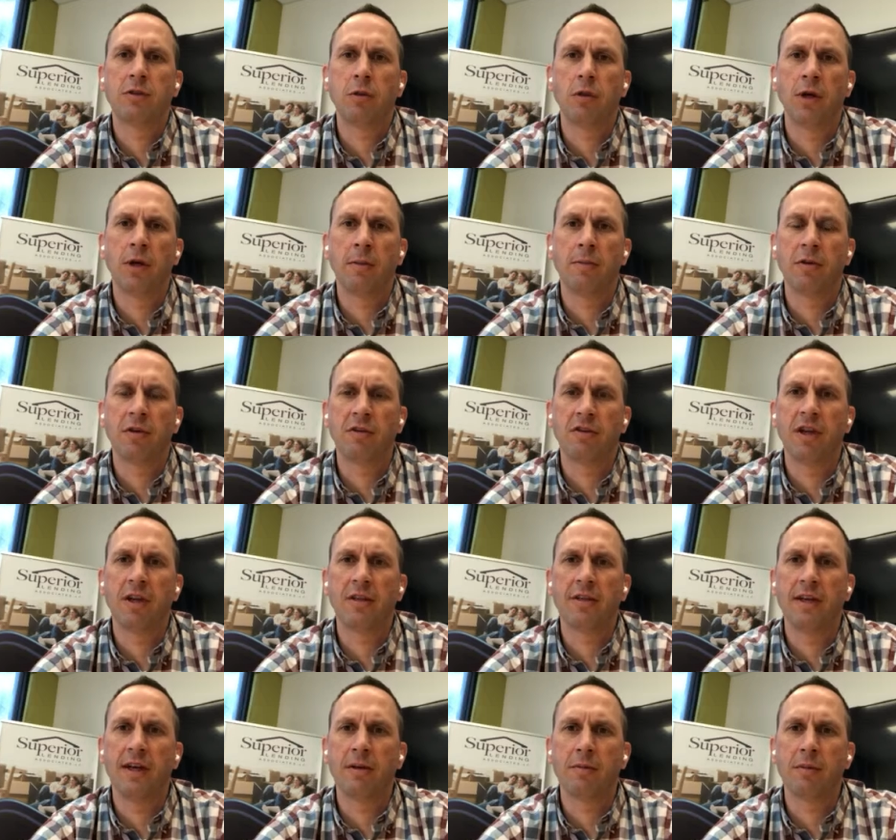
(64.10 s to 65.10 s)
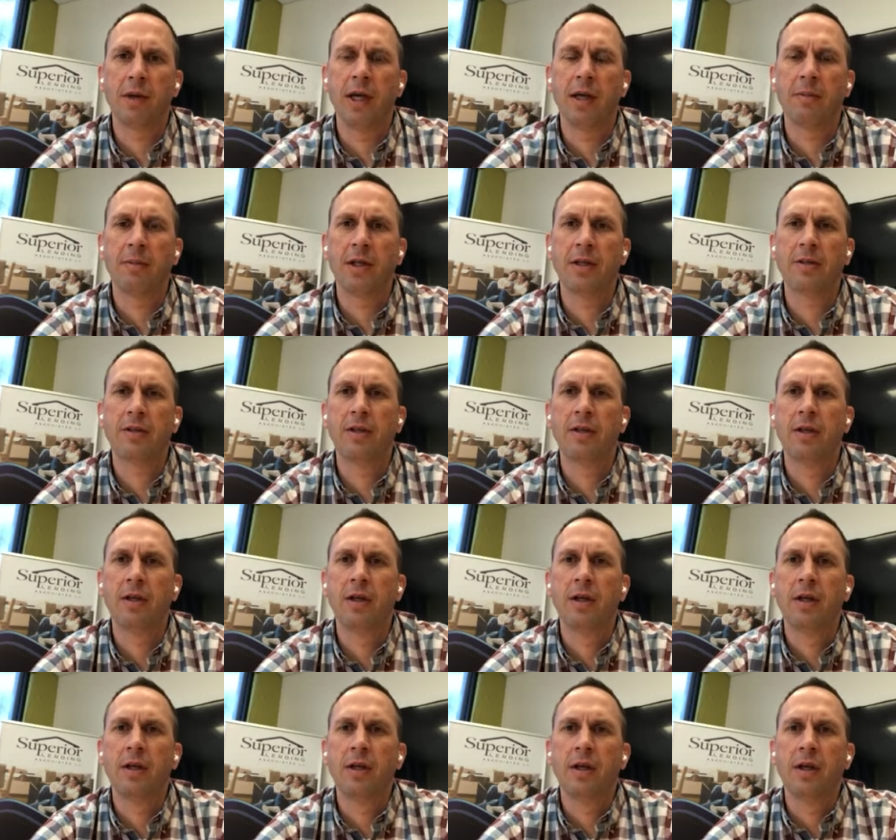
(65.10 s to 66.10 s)
20% down payment.
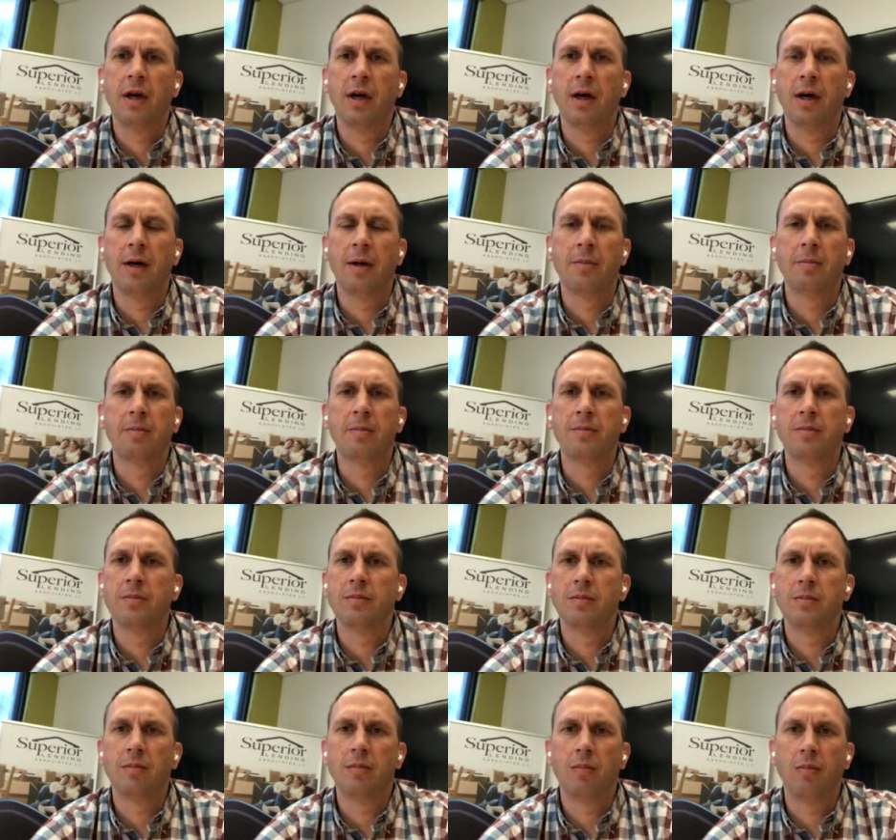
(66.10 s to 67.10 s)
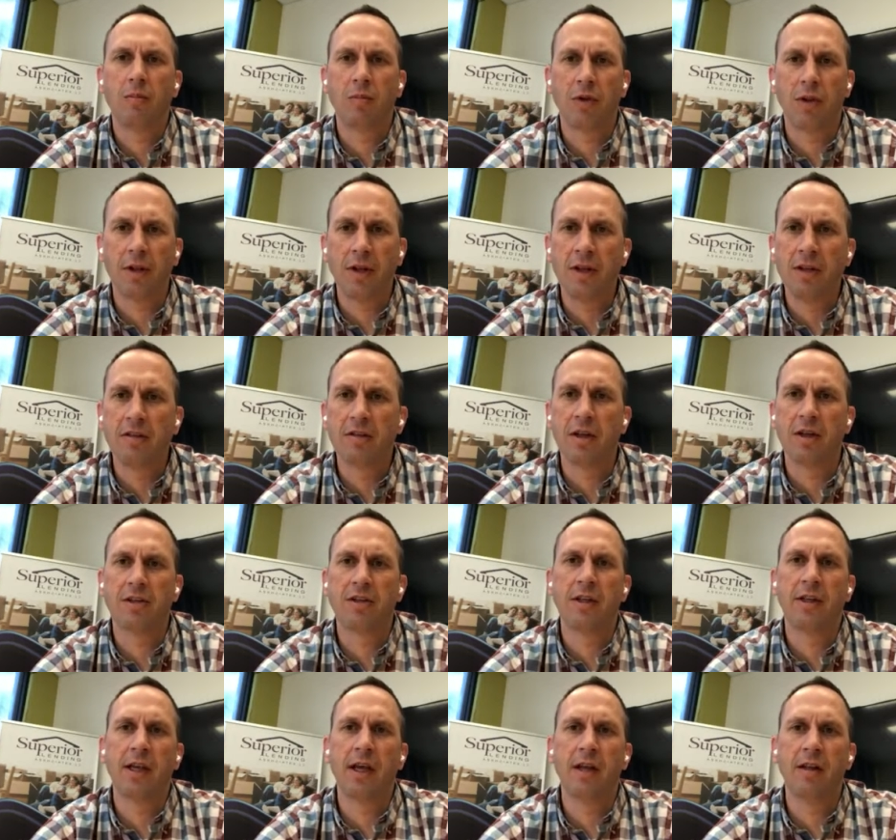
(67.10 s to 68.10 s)
Um, please
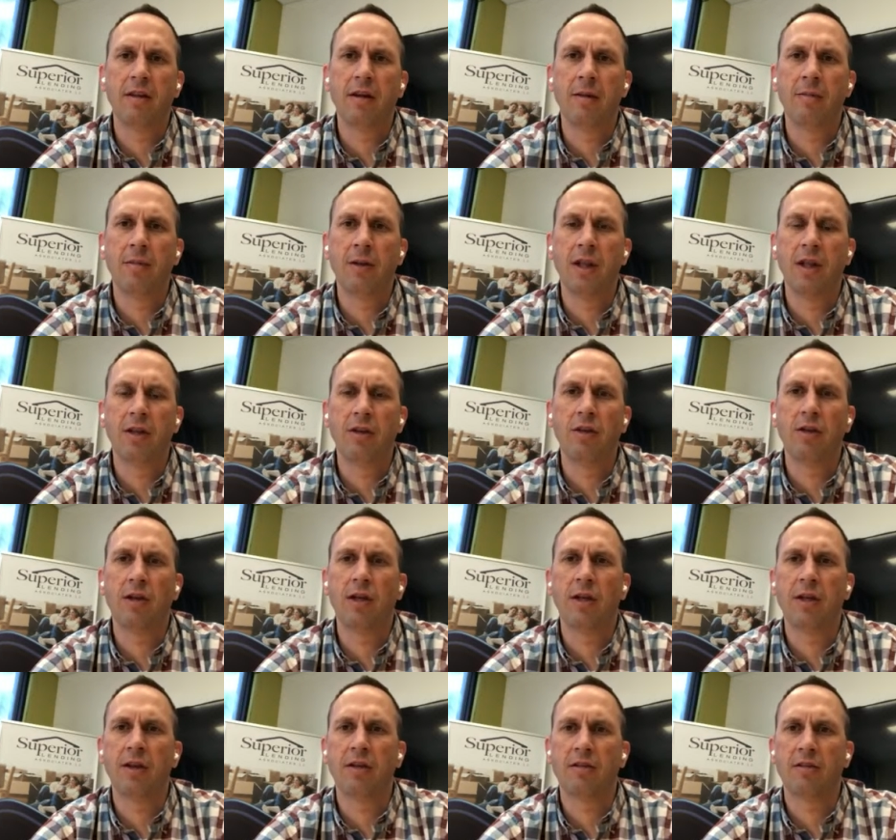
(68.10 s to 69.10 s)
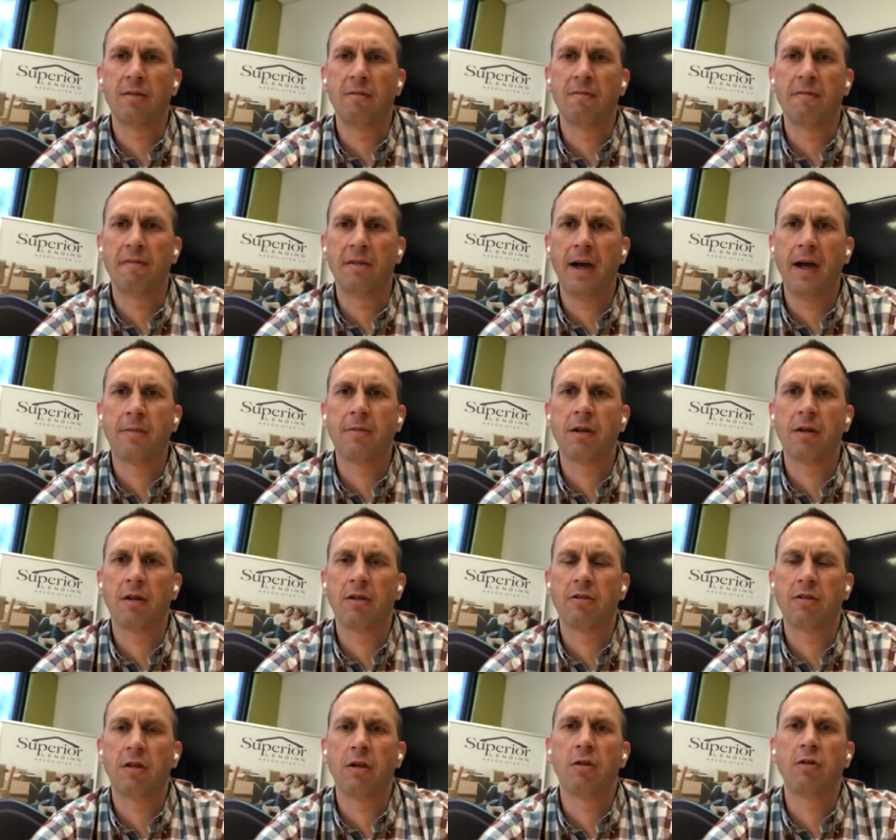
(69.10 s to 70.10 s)
educate them that you can get some
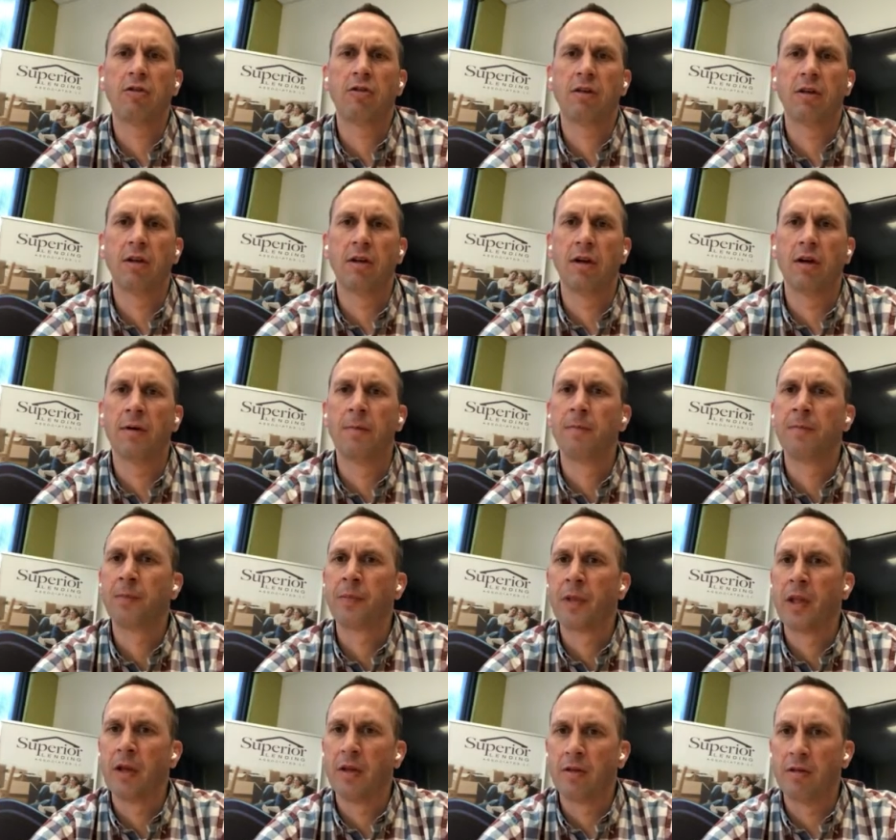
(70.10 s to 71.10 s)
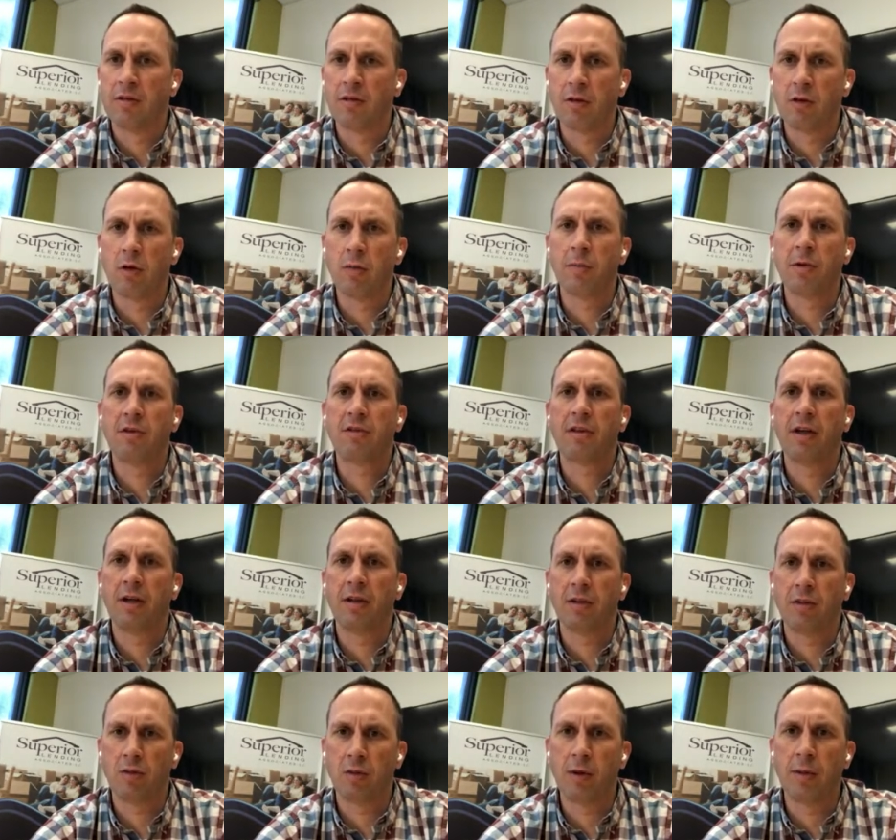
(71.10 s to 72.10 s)
fabulous loans that are 0%,
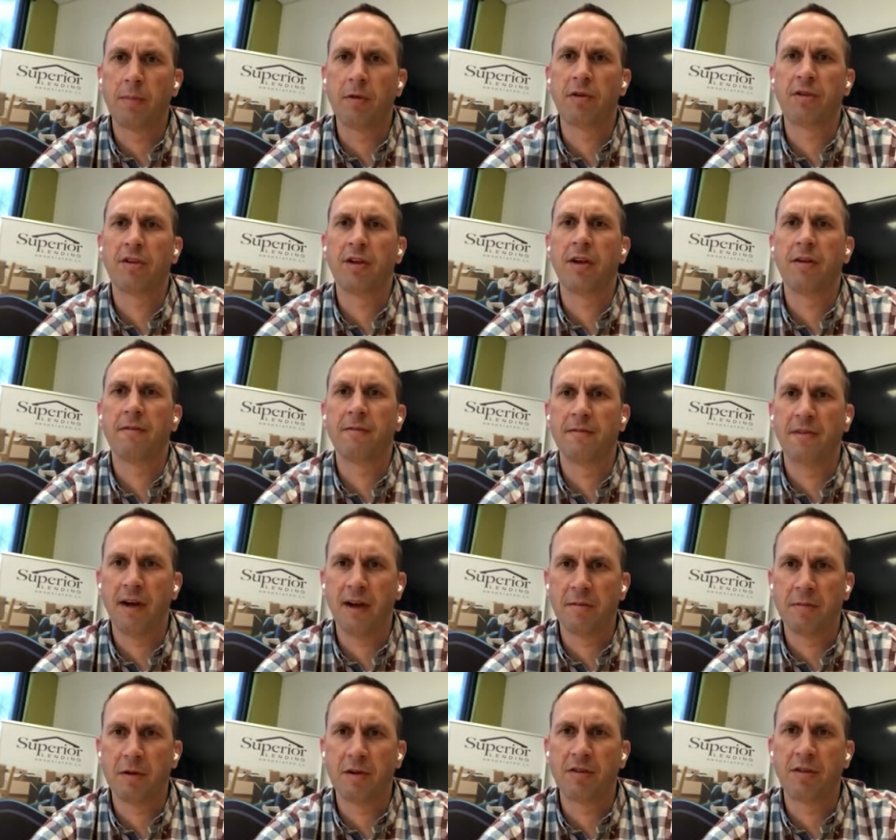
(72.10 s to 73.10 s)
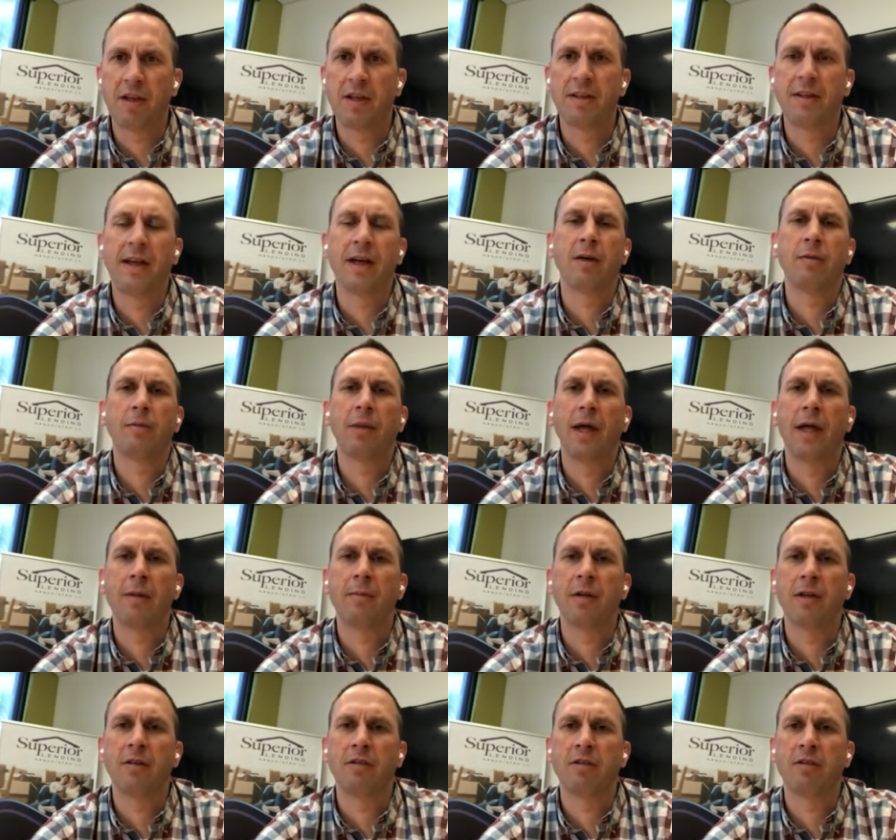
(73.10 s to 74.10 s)
3%, 5% down
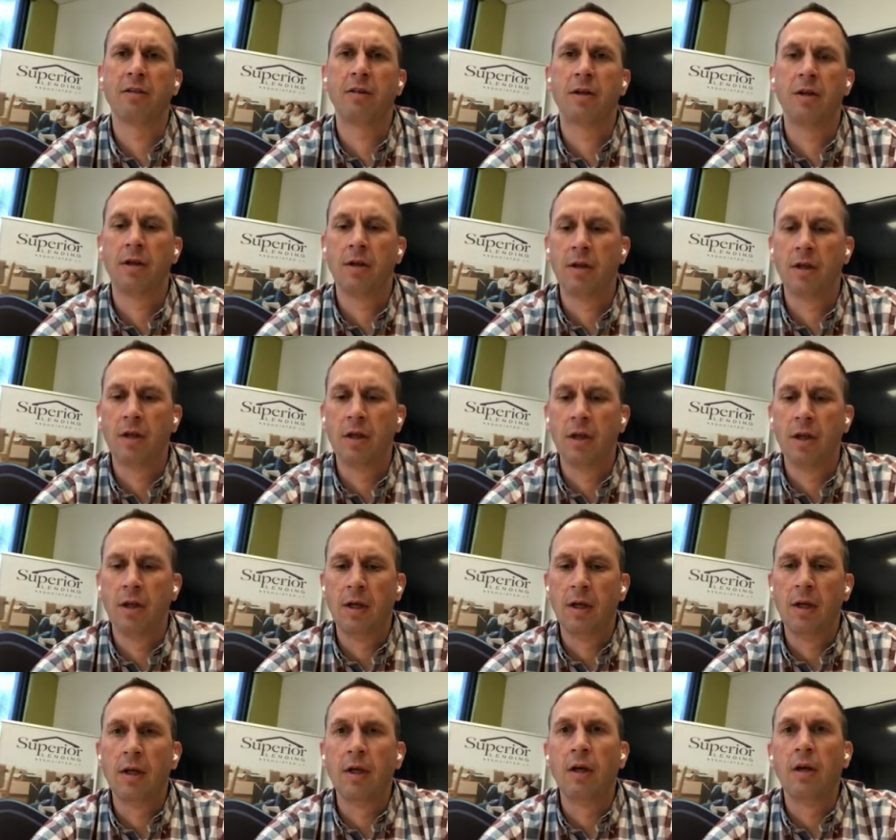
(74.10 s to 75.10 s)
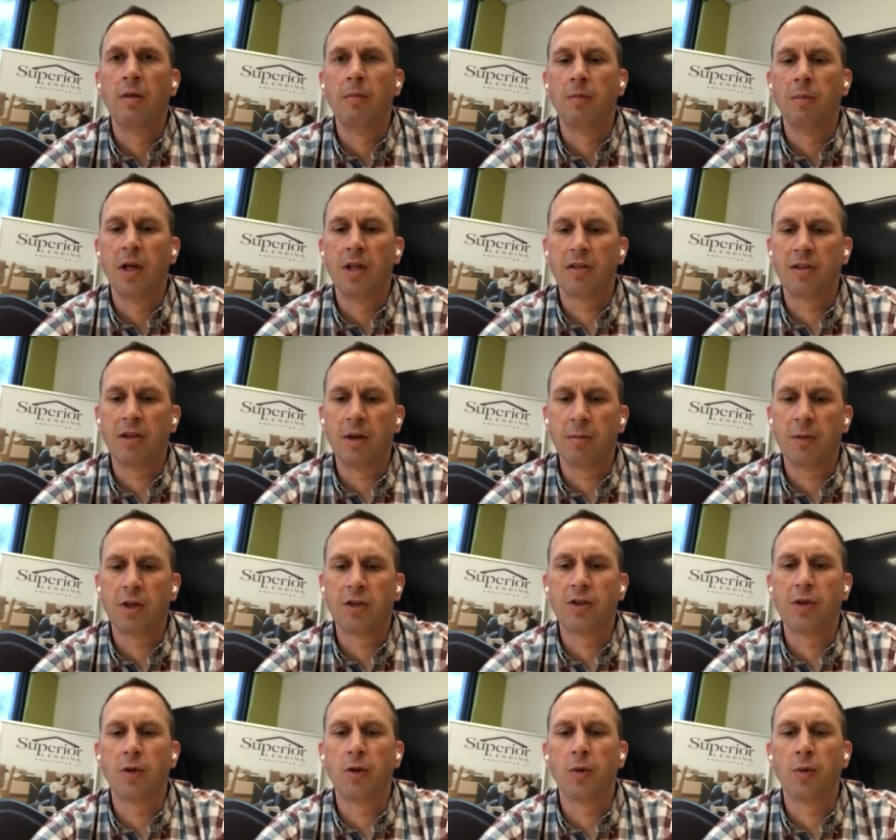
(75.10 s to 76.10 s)
payments. Myth number
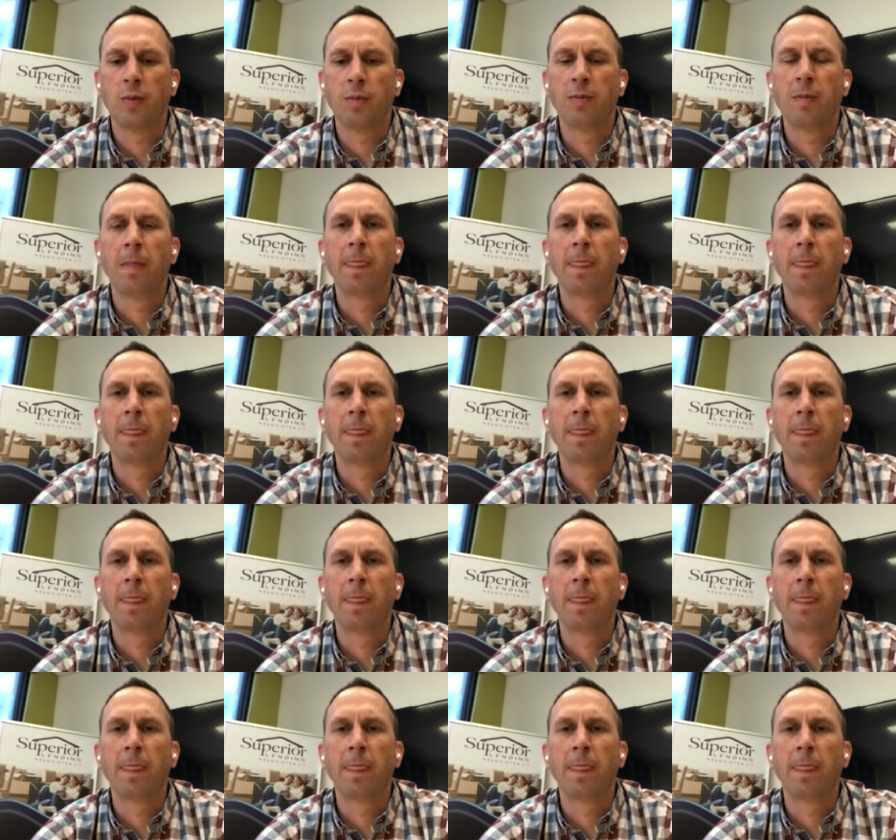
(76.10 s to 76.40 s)
two